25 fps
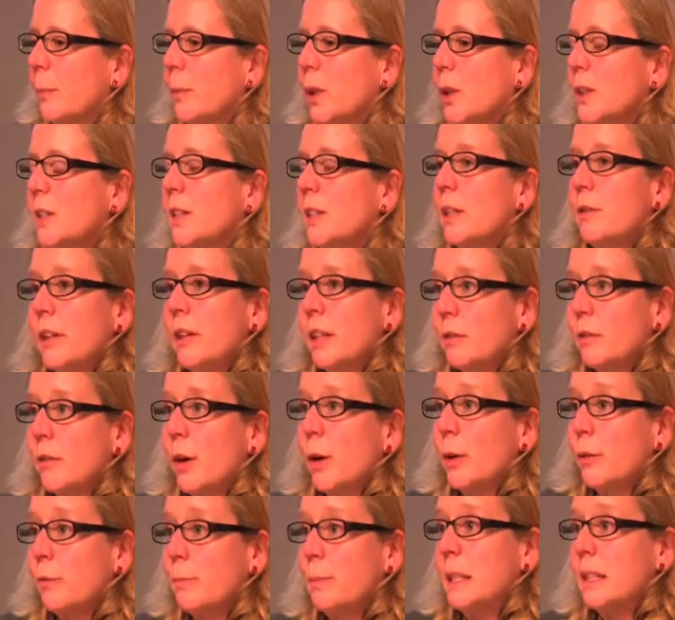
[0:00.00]
considering the
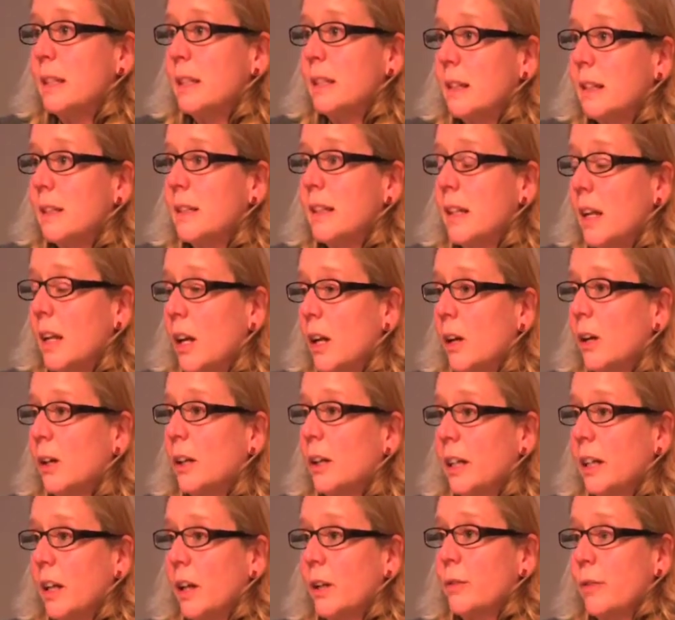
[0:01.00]
role of business in
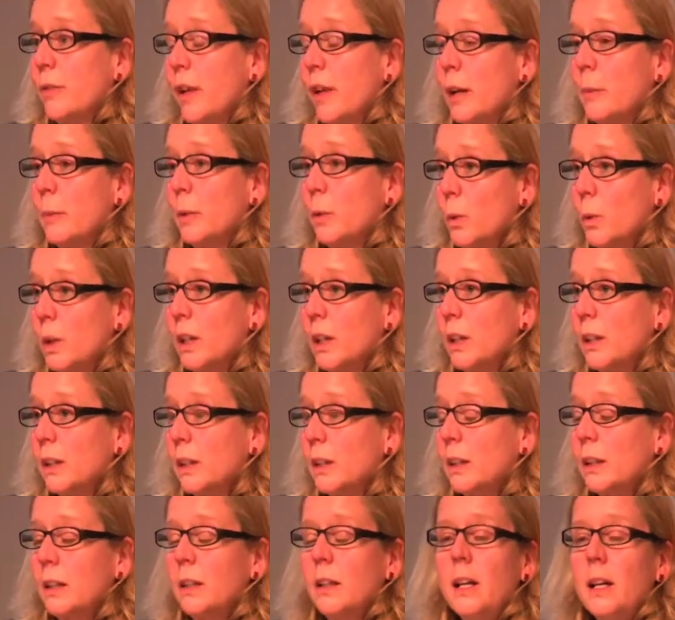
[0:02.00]
our development
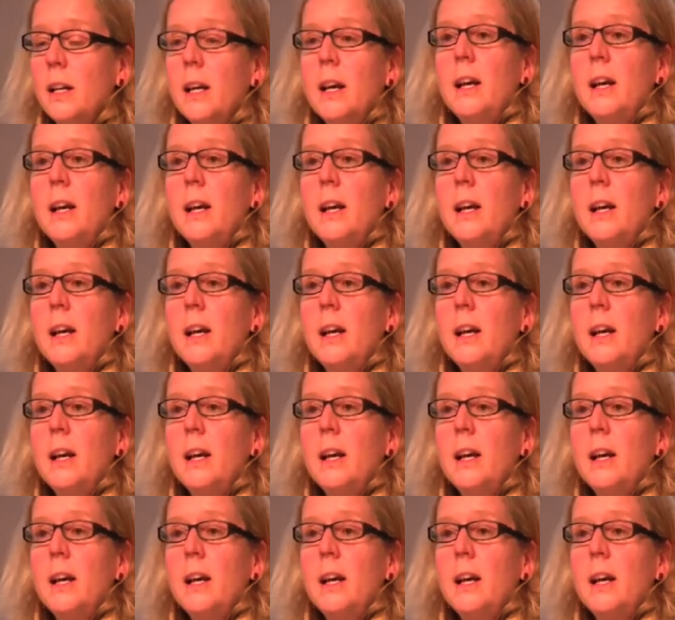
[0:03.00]
work.